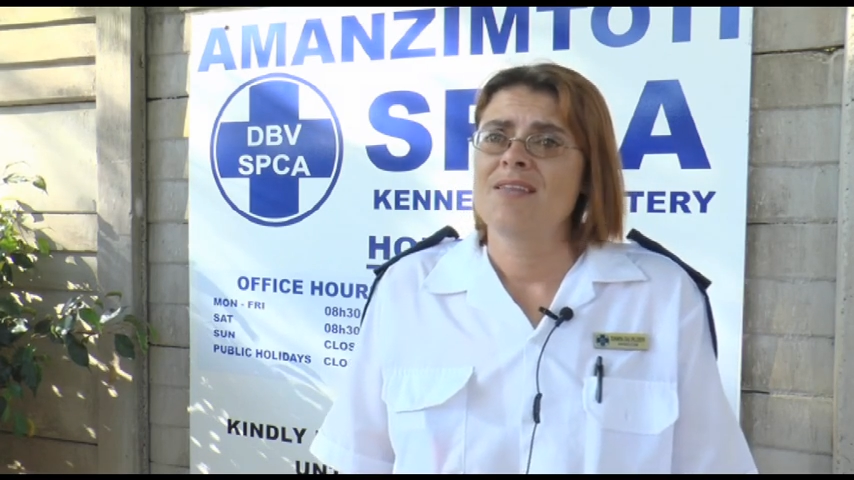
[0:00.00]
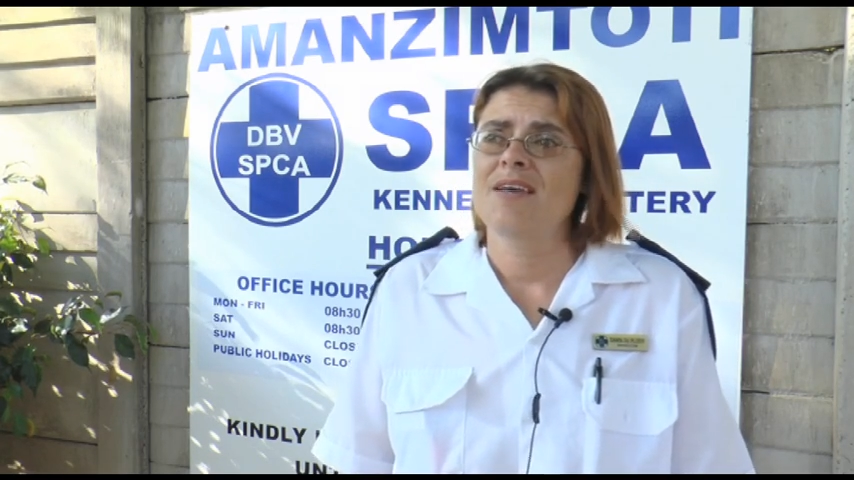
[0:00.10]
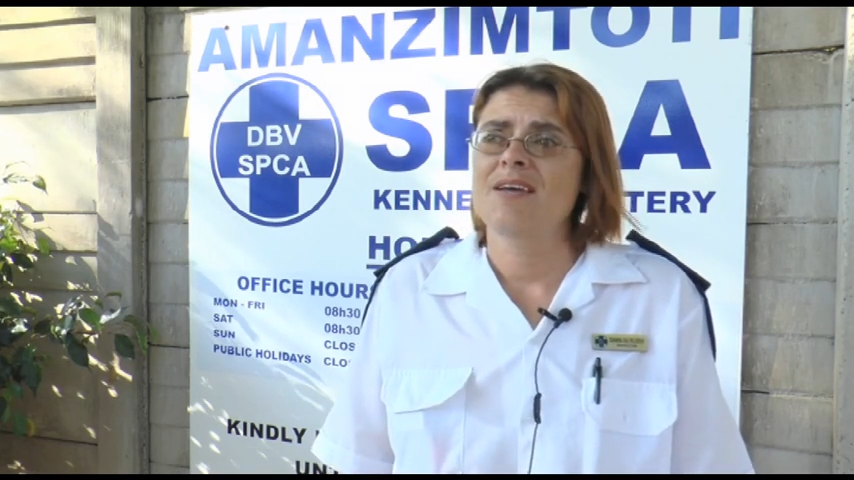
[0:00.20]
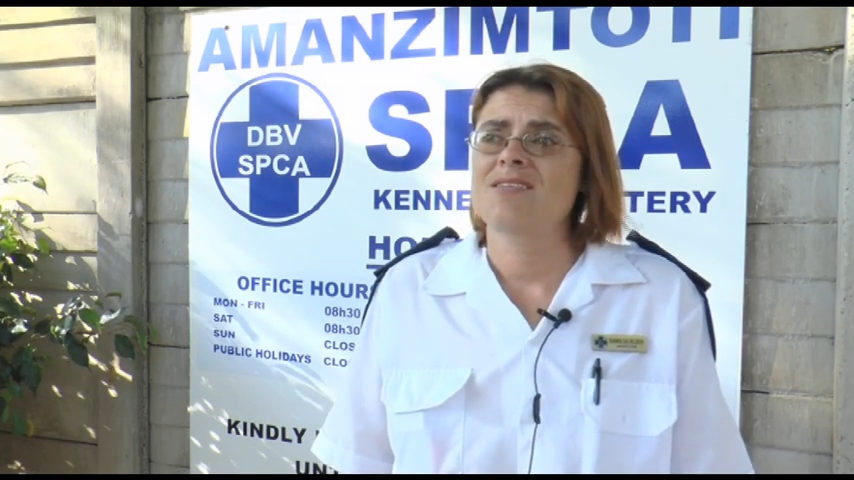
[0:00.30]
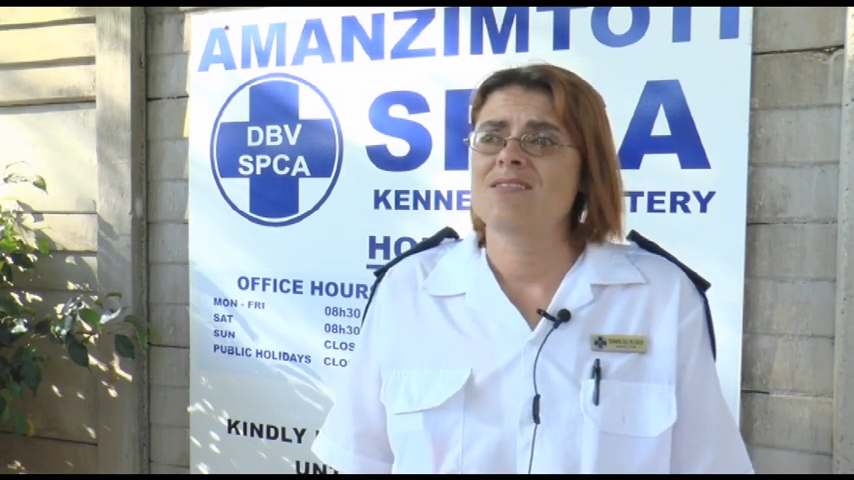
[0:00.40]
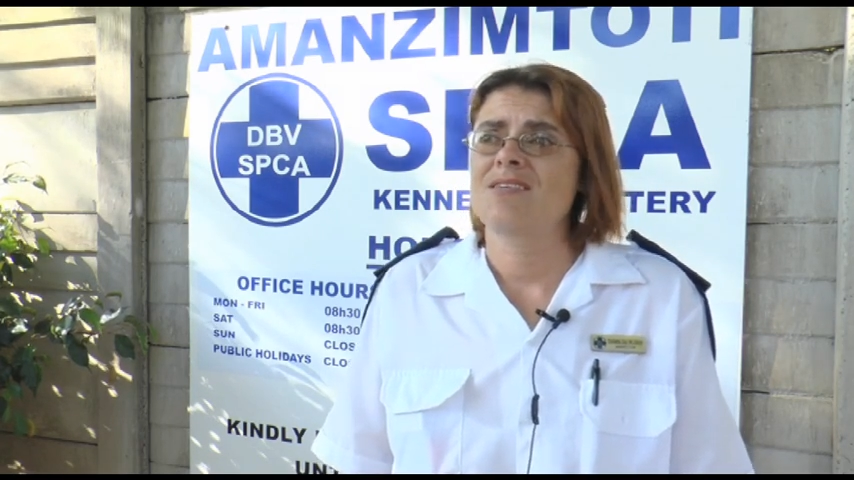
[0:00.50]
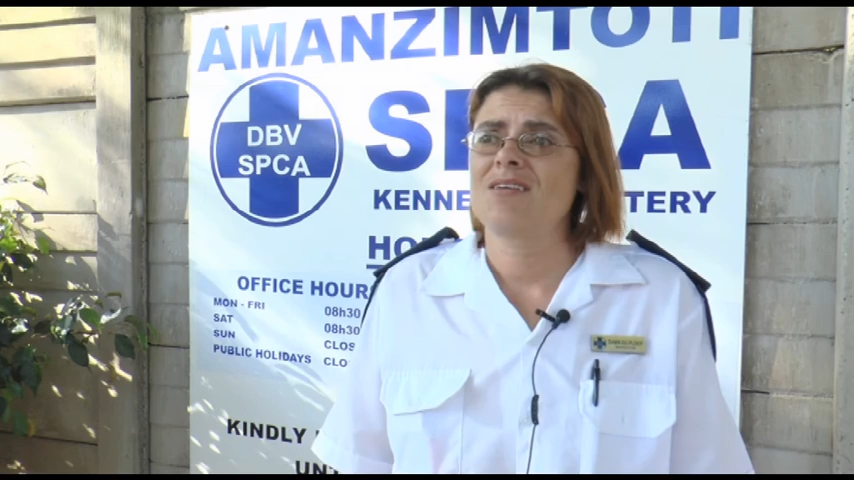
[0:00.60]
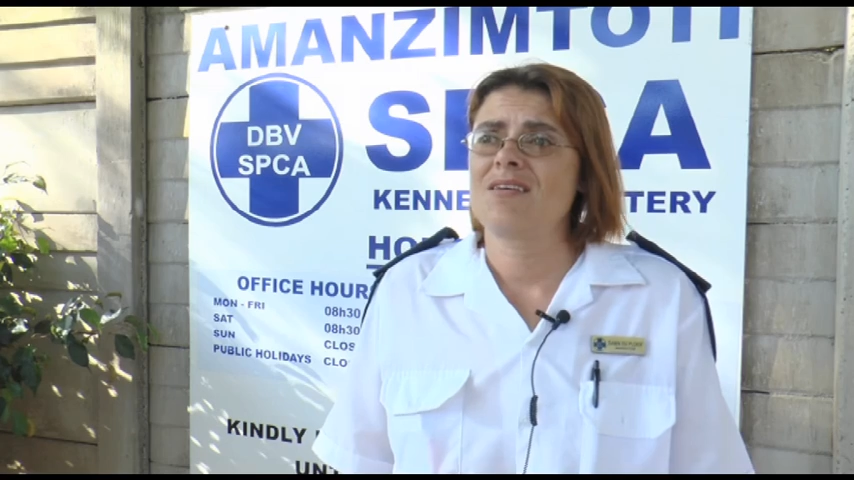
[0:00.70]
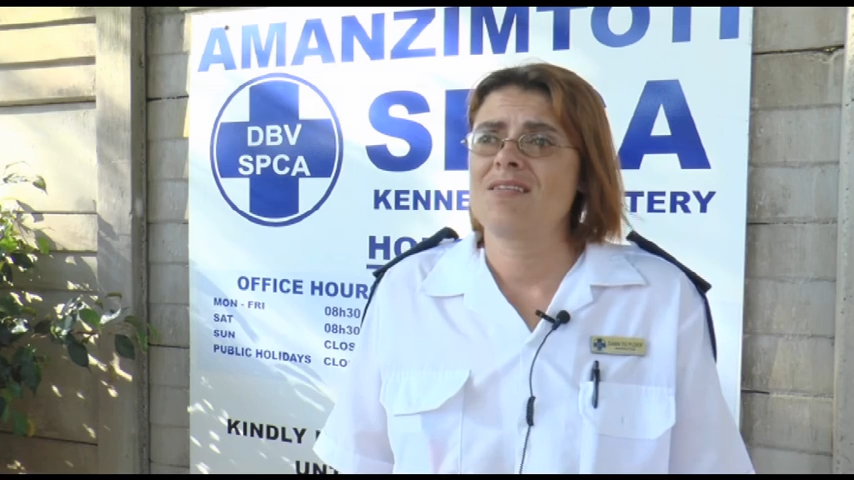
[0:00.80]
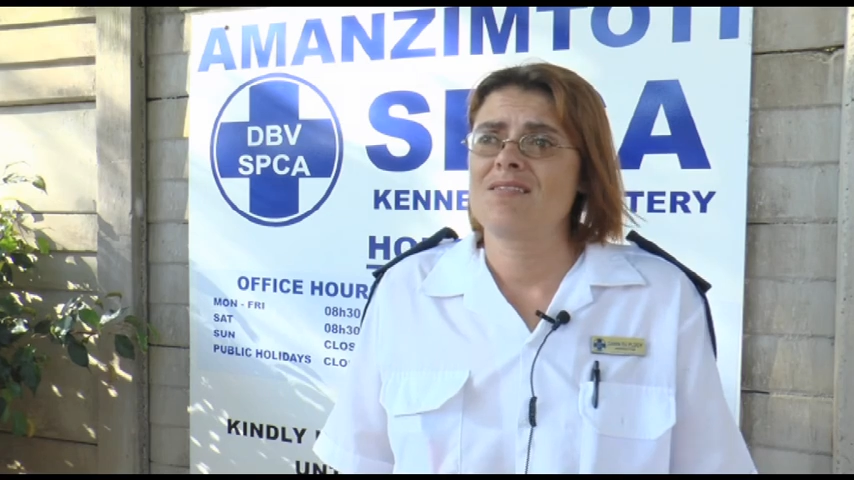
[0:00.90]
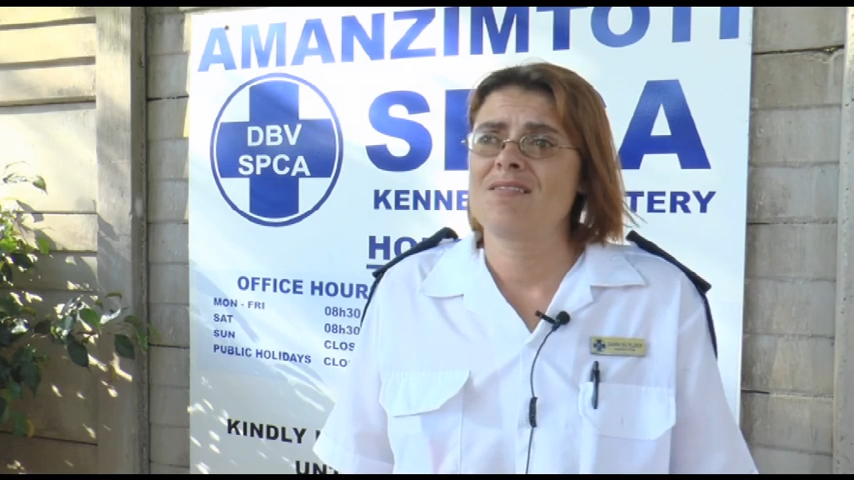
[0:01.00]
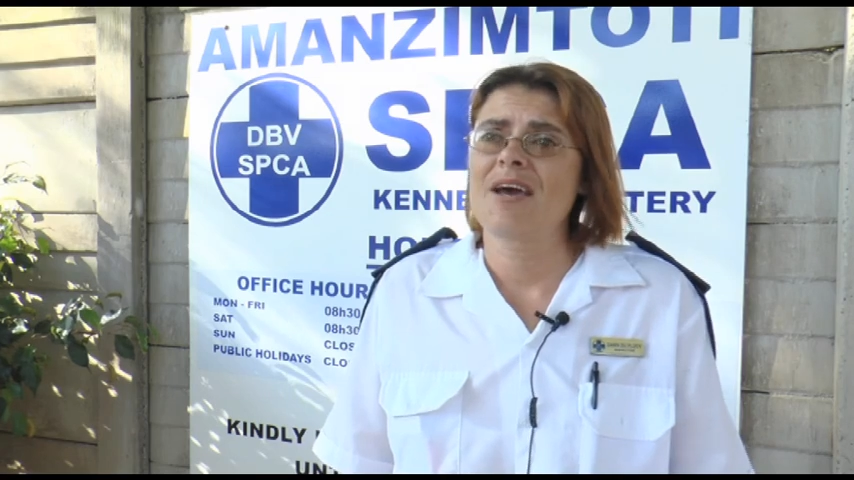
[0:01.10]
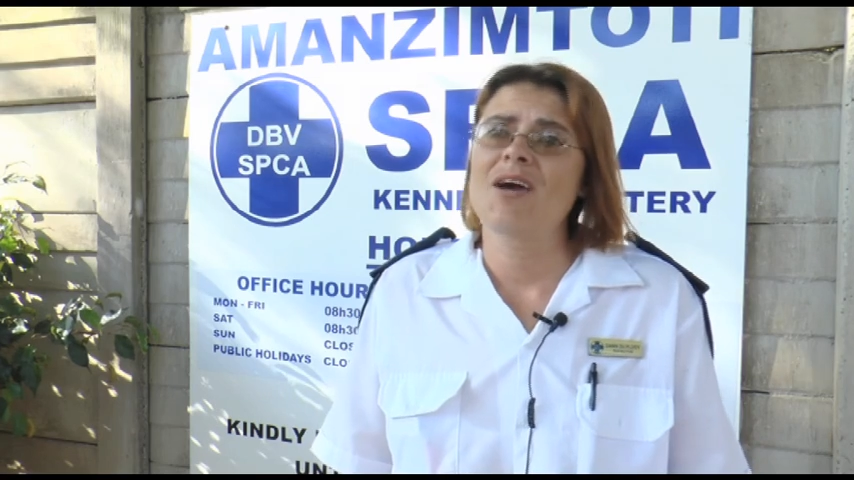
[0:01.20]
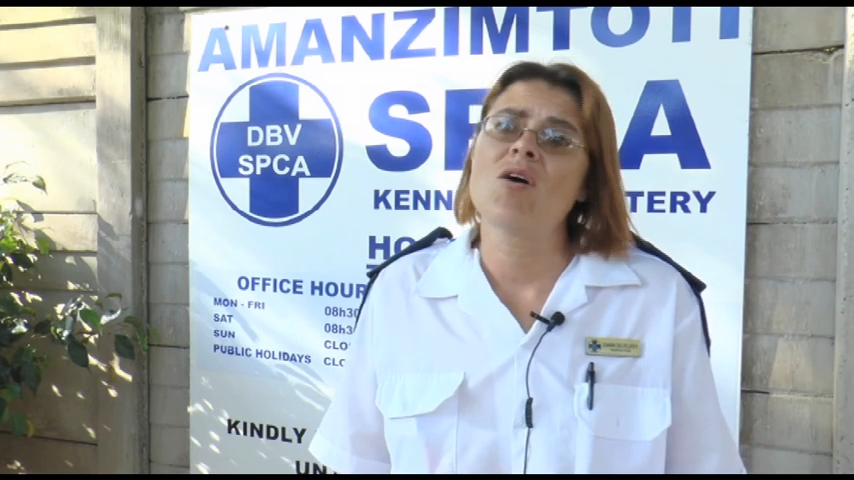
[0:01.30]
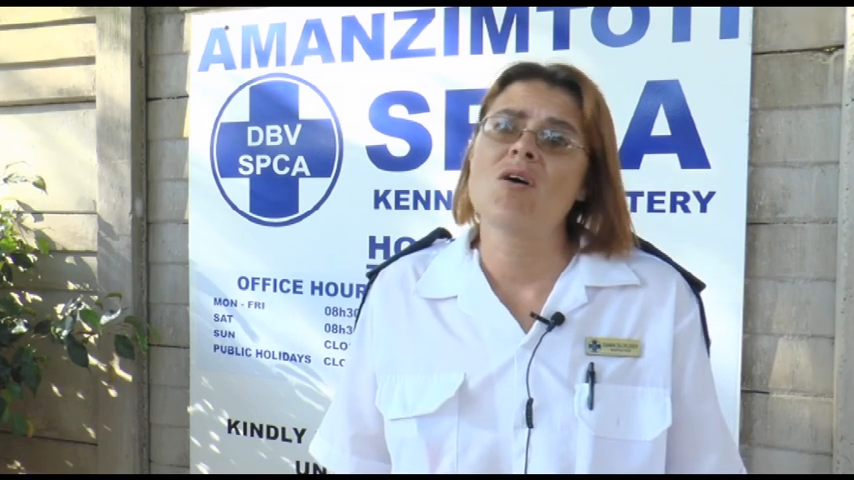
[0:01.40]
that
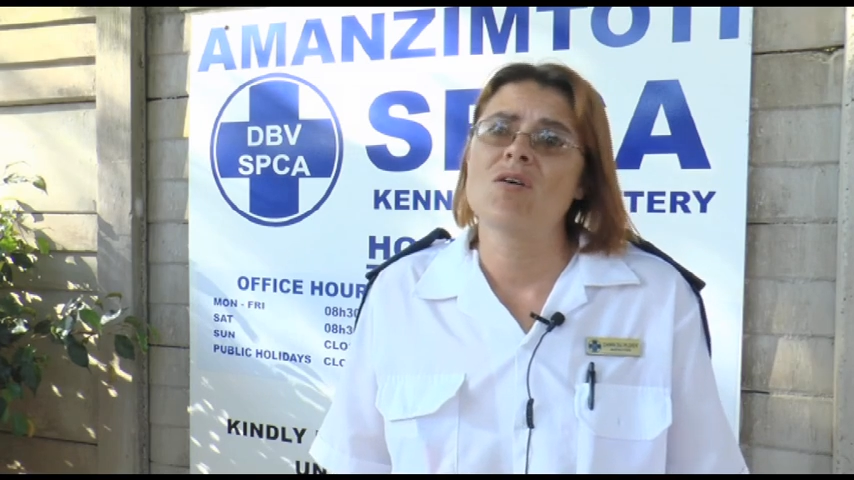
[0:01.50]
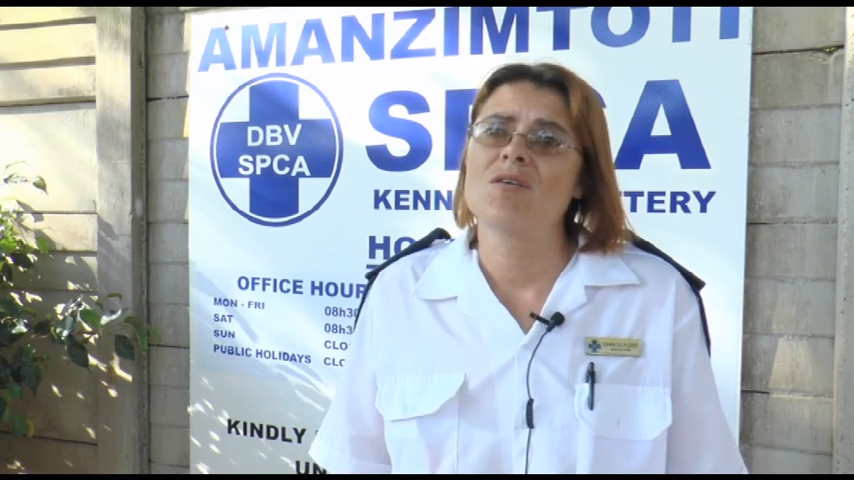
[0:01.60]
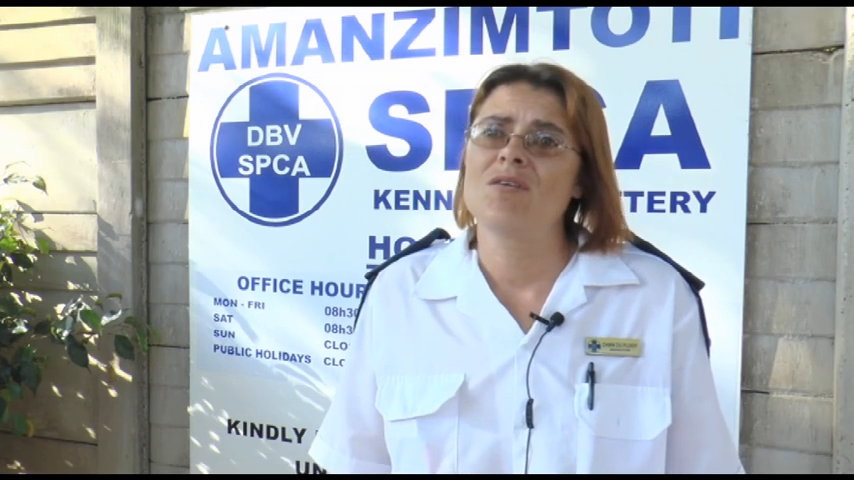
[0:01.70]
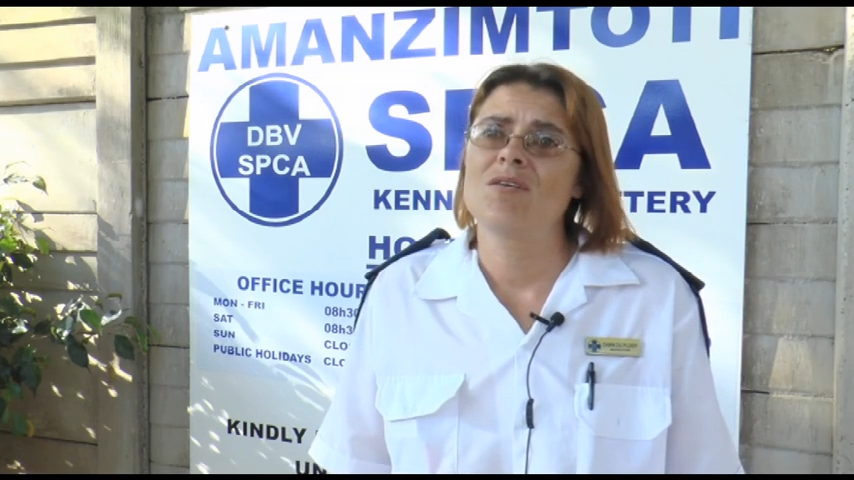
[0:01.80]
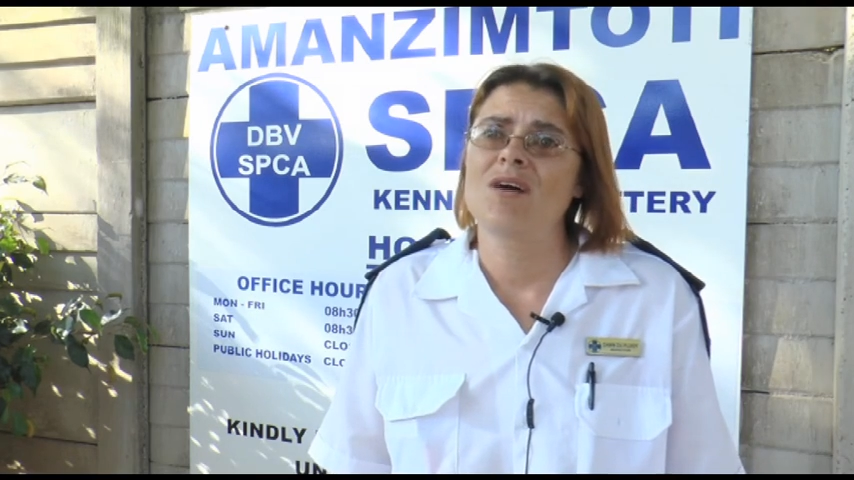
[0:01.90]
they are